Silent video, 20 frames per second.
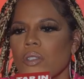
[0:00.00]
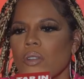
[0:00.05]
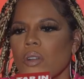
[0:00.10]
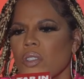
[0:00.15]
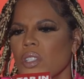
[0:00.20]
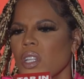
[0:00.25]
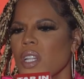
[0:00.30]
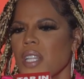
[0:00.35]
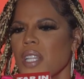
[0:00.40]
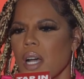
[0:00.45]
start
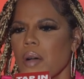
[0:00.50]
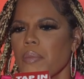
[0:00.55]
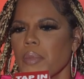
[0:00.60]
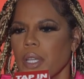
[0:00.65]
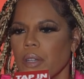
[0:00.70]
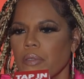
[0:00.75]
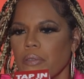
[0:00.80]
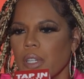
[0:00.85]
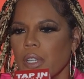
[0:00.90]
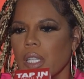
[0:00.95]
to numb
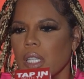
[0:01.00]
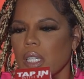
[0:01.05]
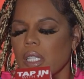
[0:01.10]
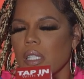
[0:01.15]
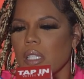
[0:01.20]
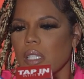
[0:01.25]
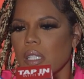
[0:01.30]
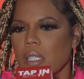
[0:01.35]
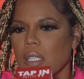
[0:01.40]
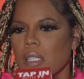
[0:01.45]
your feelings. You
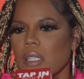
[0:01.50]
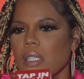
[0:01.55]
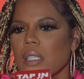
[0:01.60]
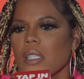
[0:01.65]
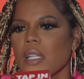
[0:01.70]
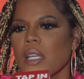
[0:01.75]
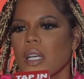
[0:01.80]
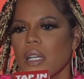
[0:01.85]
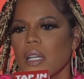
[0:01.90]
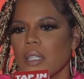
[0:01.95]
numb,
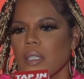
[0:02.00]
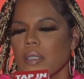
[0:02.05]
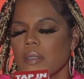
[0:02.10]
yeah. like you